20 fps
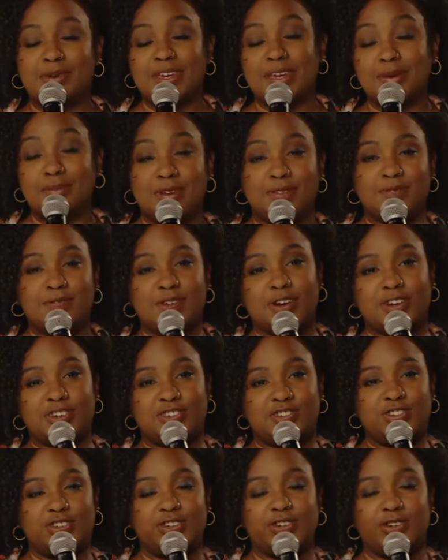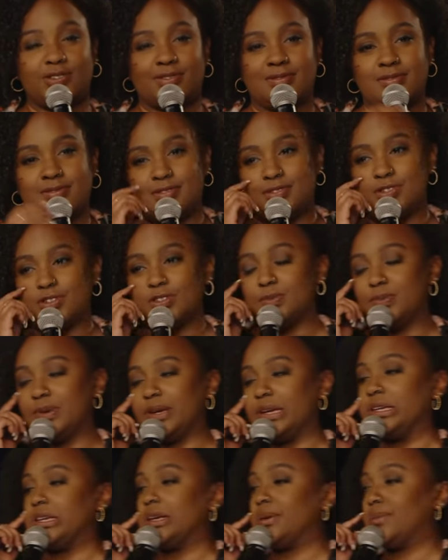I've been keeping it very chill during the
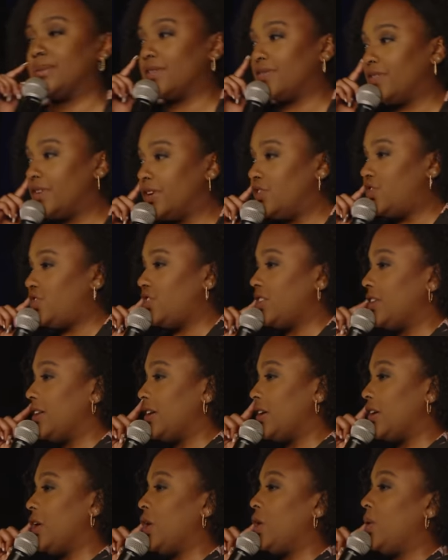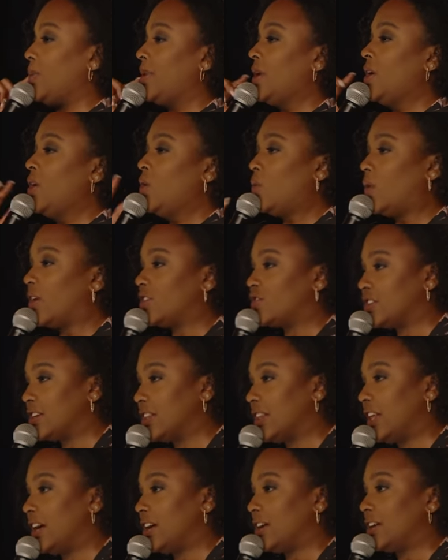pandemic. Very chill at home, watching
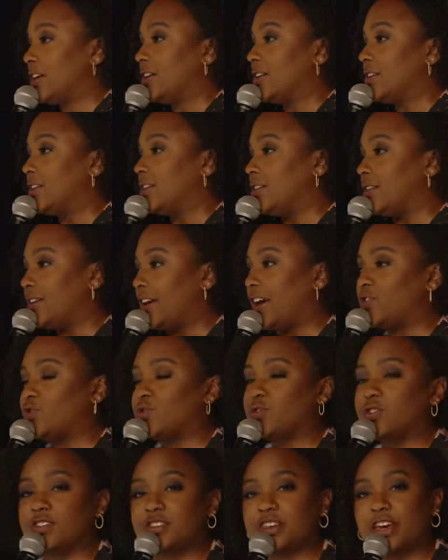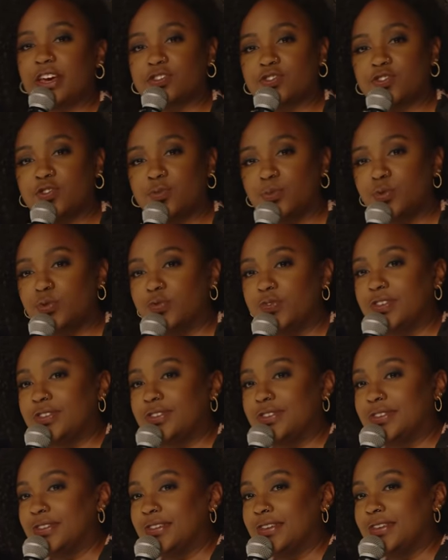a lot of natural disaster
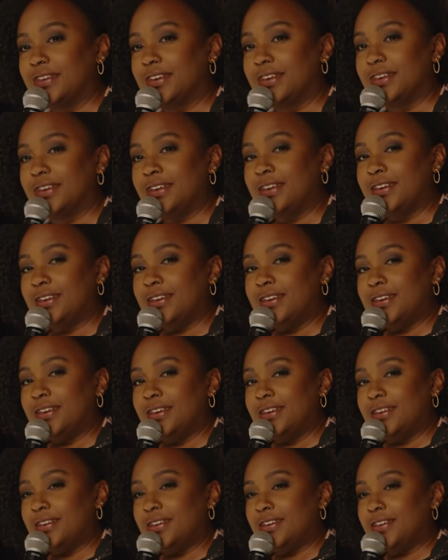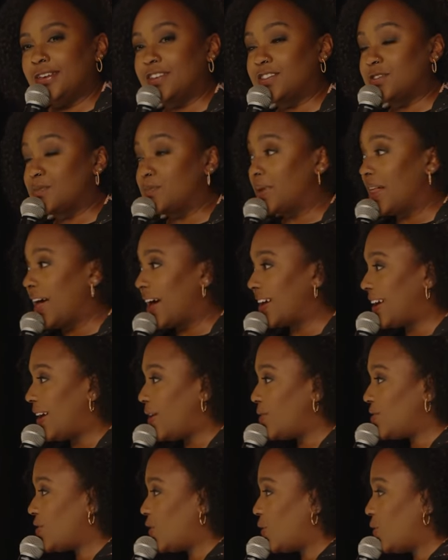movies. Because in black
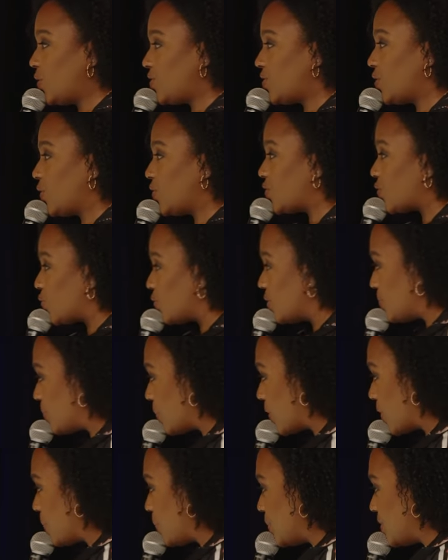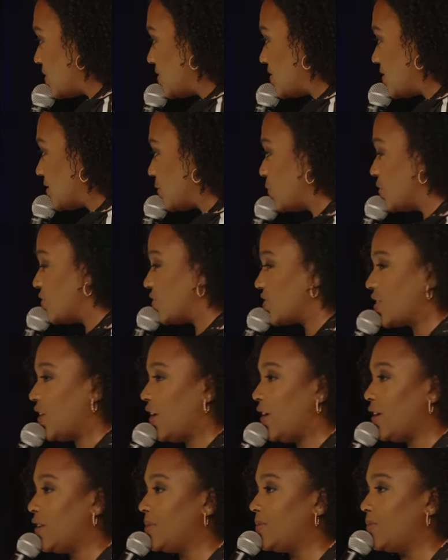households, those are repurposed. We just
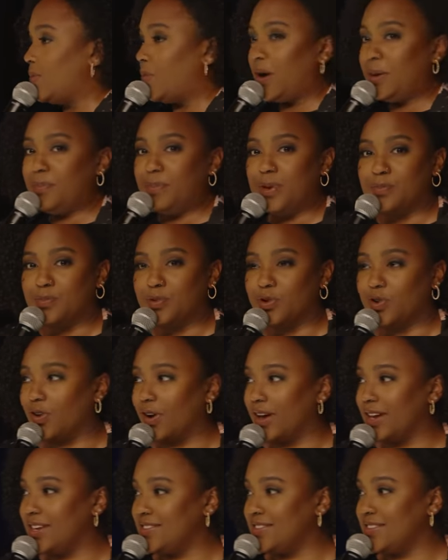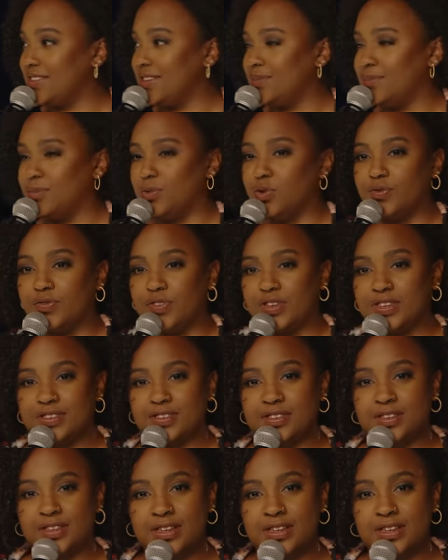call them white people crazy movies.